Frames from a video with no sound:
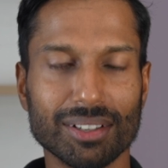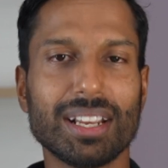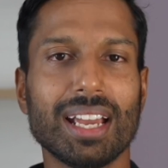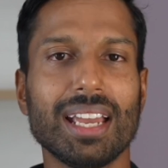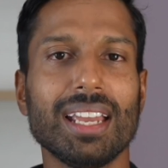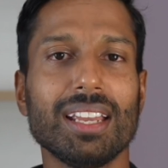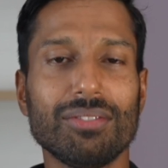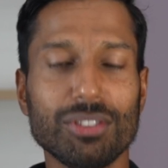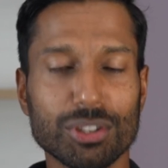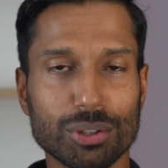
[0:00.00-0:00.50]

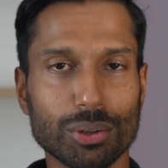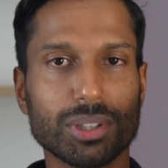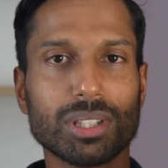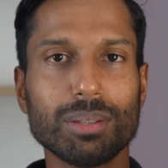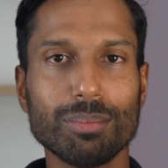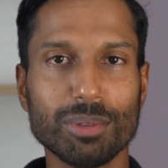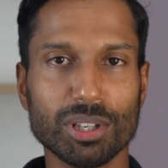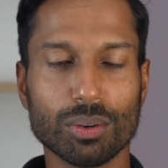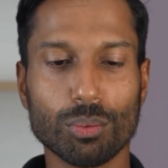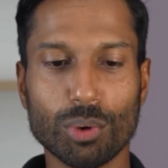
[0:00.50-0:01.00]
Okay. If you talk
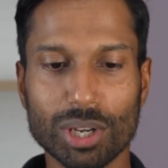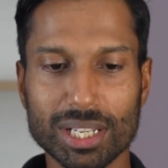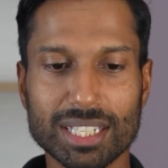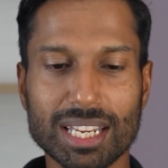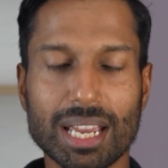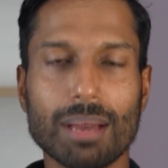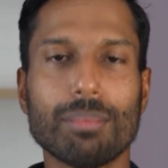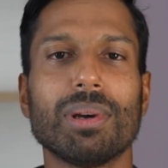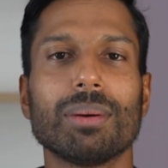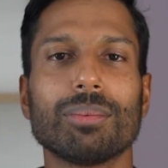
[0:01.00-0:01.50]
to me on
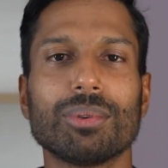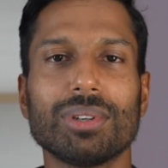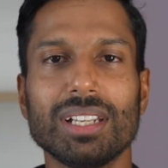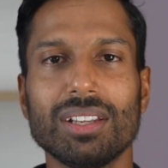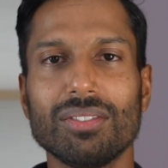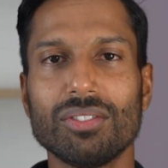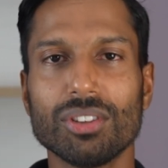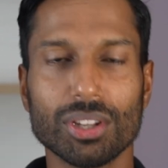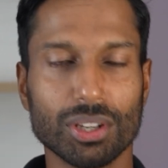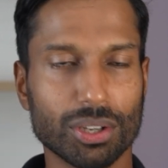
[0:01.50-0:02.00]
WhatsApp, I'm going to
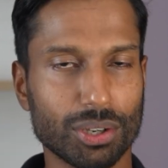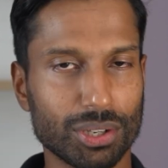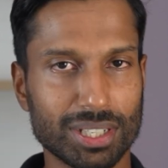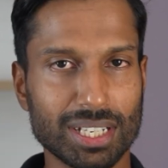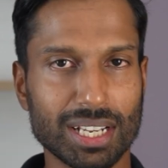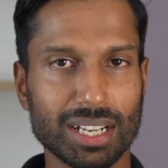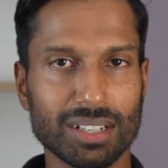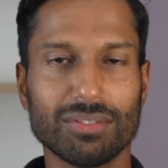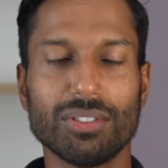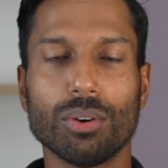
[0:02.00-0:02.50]
give you the
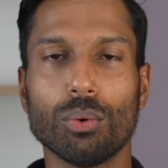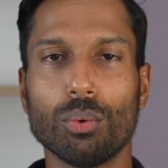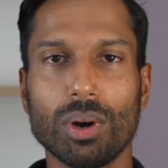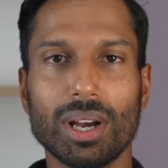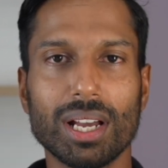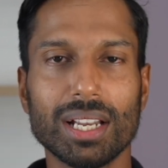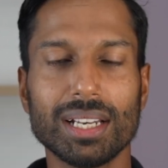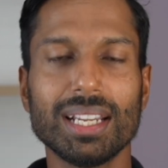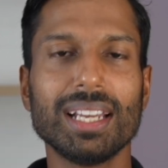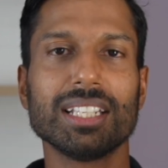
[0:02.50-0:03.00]
contact for Juan.